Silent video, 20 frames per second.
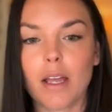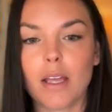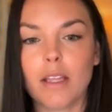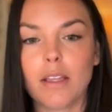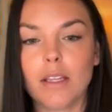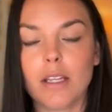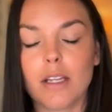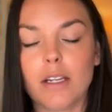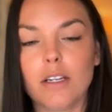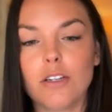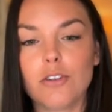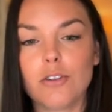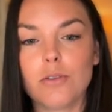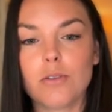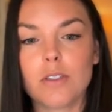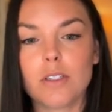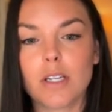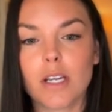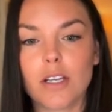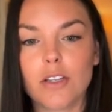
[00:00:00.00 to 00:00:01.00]
in the
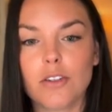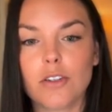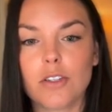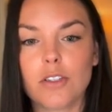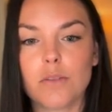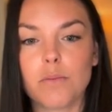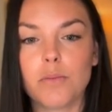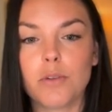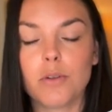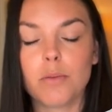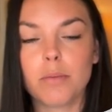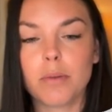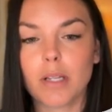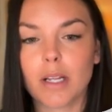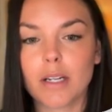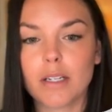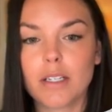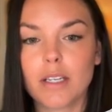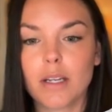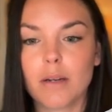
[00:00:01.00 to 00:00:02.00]
initial stages, more
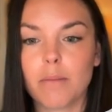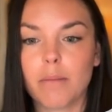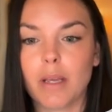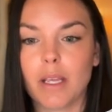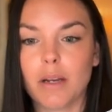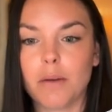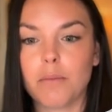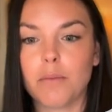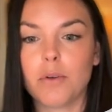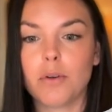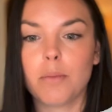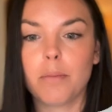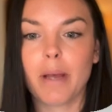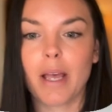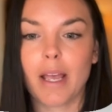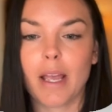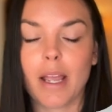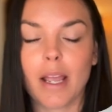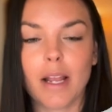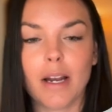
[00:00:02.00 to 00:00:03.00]
blood can mean more
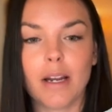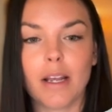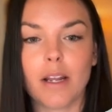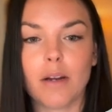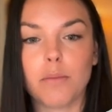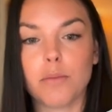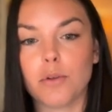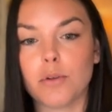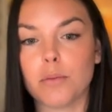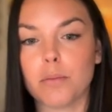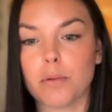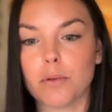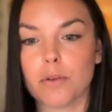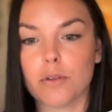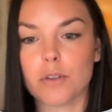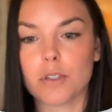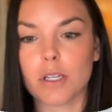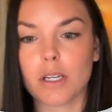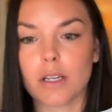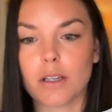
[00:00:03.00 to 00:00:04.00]
pain and more
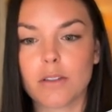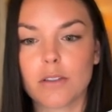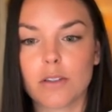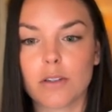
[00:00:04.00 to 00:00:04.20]
bruising.